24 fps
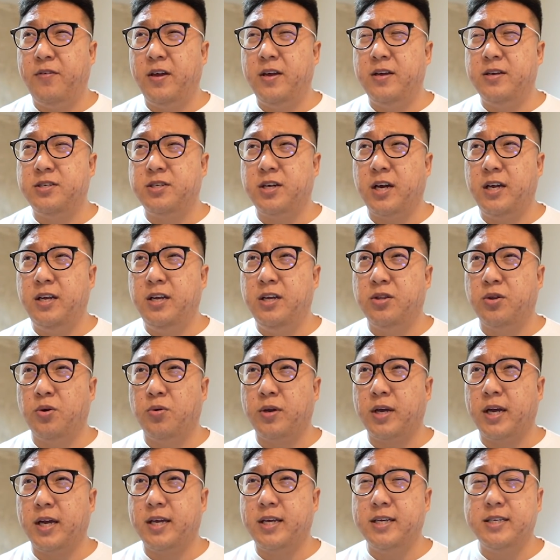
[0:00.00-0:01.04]
a shiny
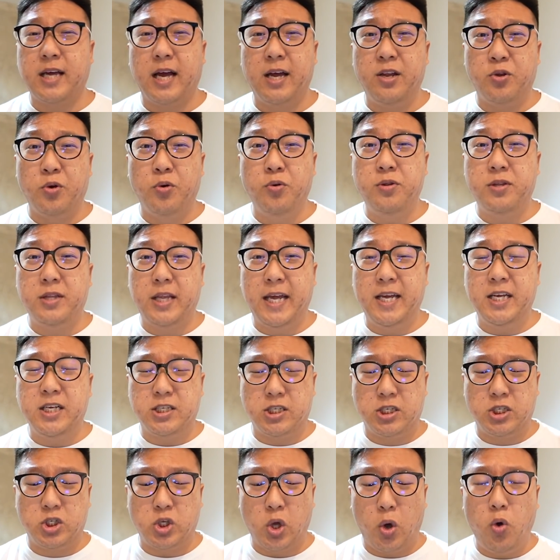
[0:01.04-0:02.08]
Togekiss. I don't think
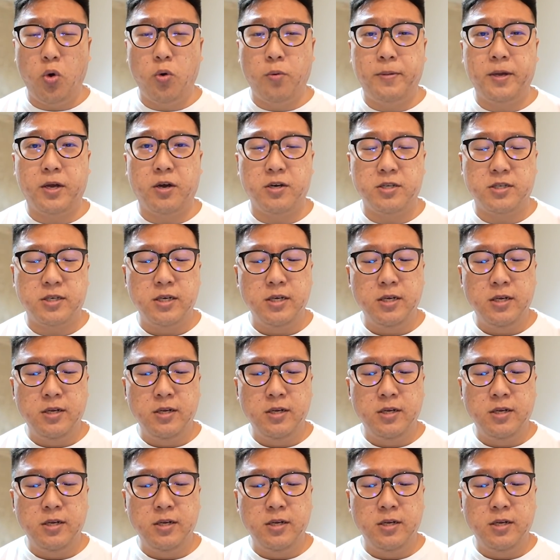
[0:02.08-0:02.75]
so, because